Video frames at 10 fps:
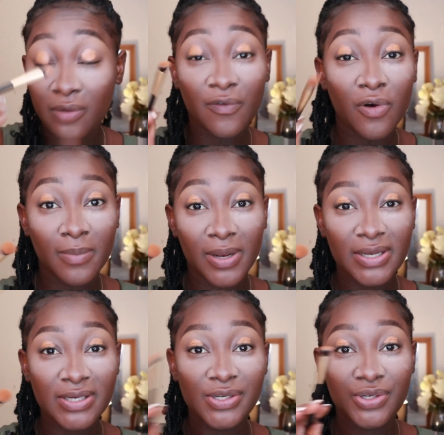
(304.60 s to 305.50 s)
For
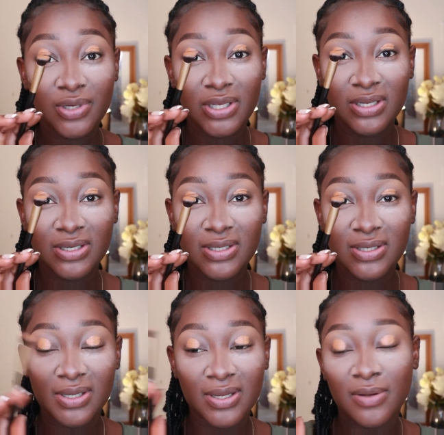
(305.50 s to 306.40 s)
blending, you need
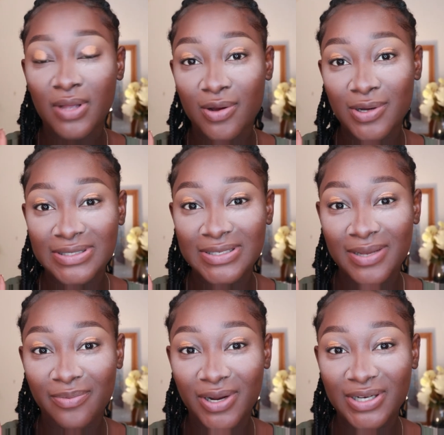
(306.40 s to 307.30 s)
a concealer
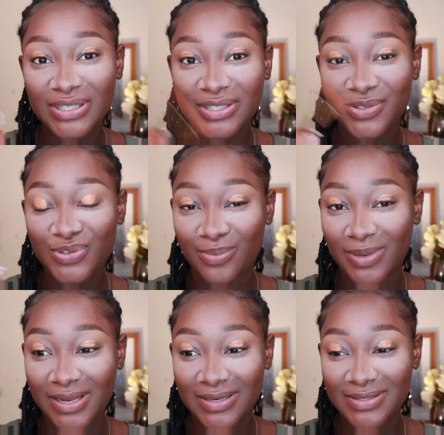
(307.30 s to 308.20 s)
brush to
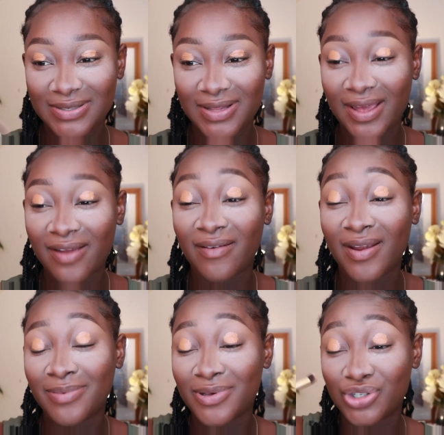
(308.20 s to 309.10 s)
blend the area
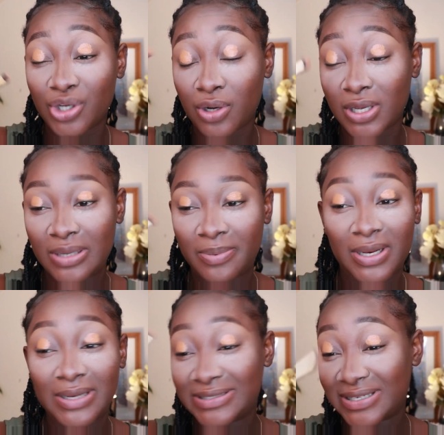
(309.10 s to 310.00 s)
because you're going to keep it
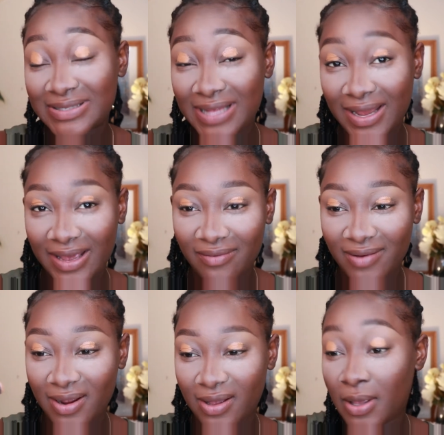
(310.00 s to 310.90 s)
in just that
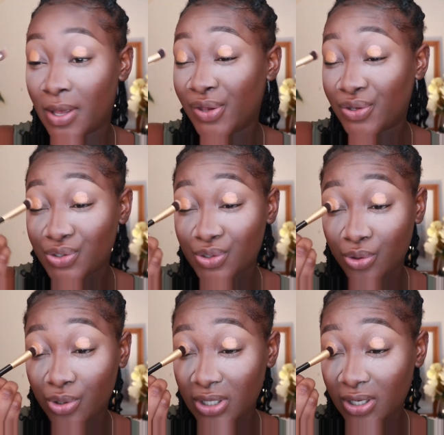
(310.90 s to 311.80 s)
area, so you
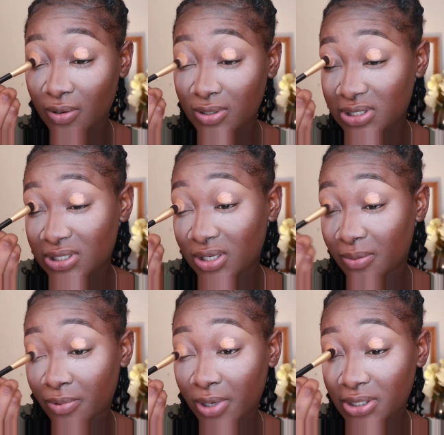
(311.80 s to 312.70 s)
need a concealer
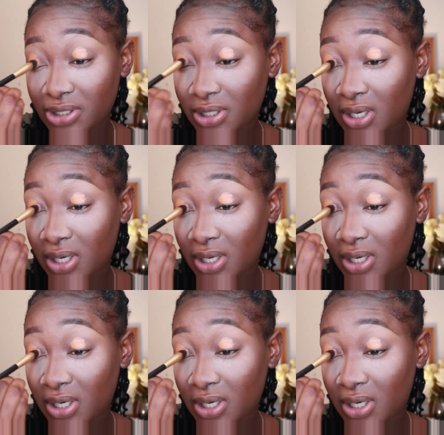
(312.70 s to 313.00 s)
brush